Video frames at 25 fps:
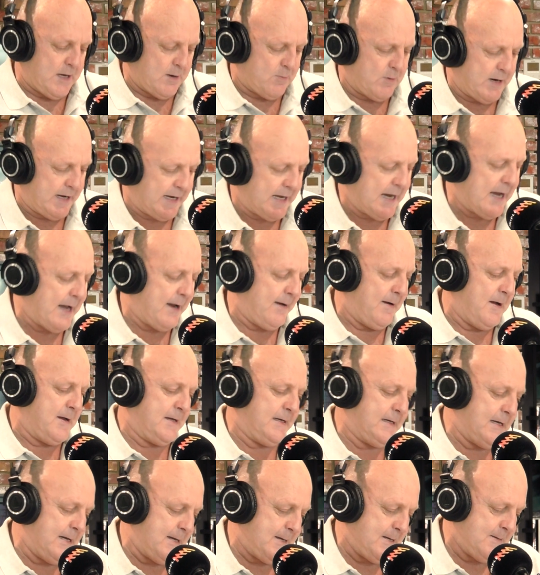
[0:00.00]
Here we go.
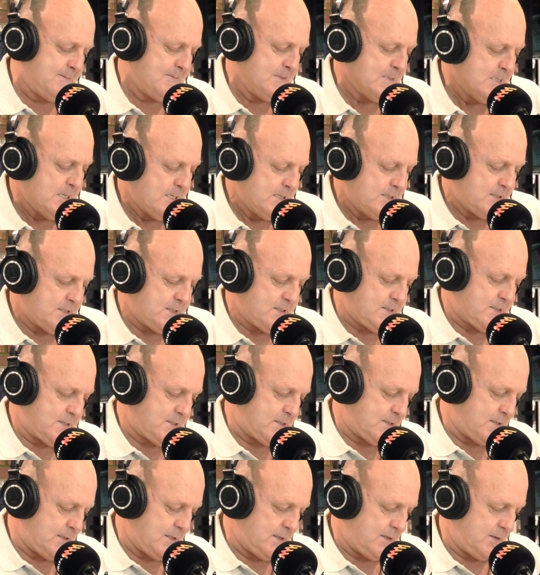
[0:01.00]
Okay.
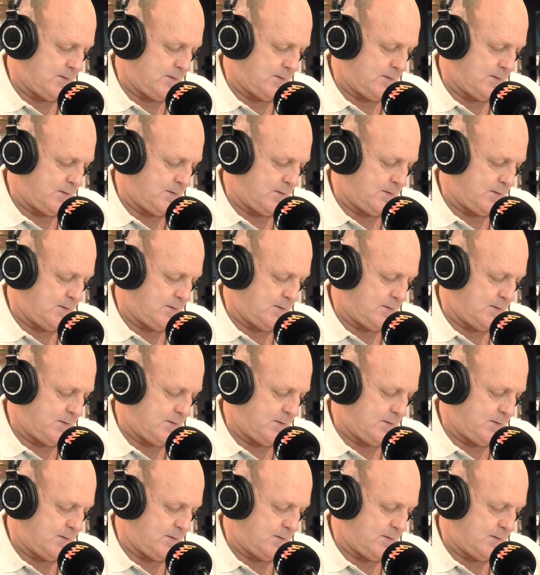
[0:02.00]
Just uh,